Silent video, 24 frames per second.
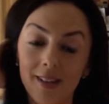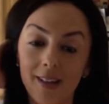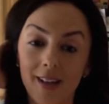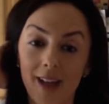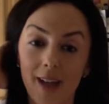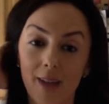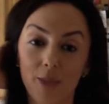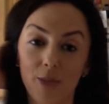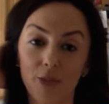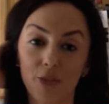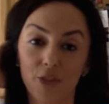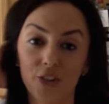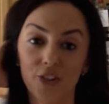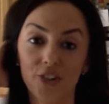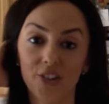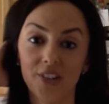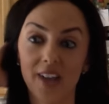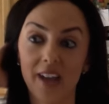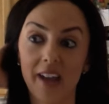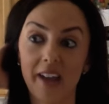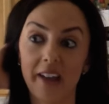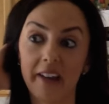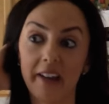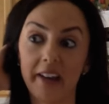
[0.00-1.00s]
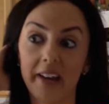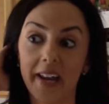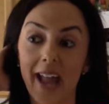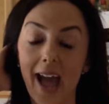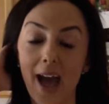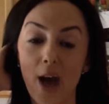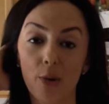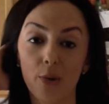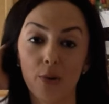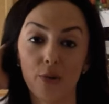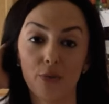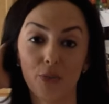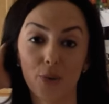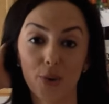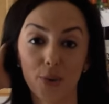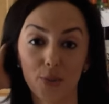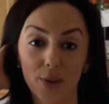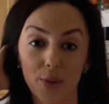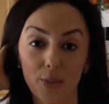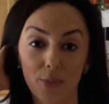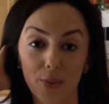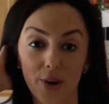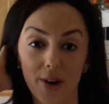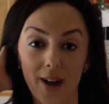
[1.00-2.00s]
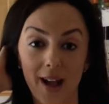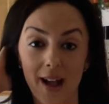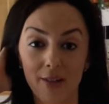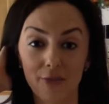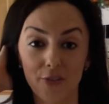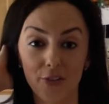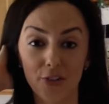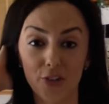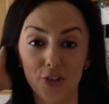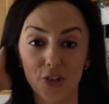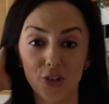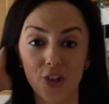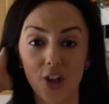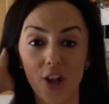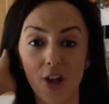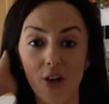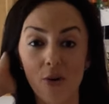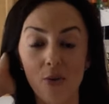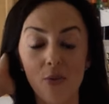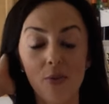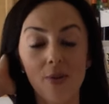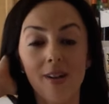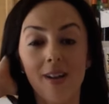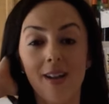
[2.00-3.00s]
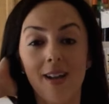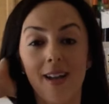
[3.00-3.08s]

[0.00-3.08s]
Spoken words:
I'm reverse dieting out of where we were at for the show.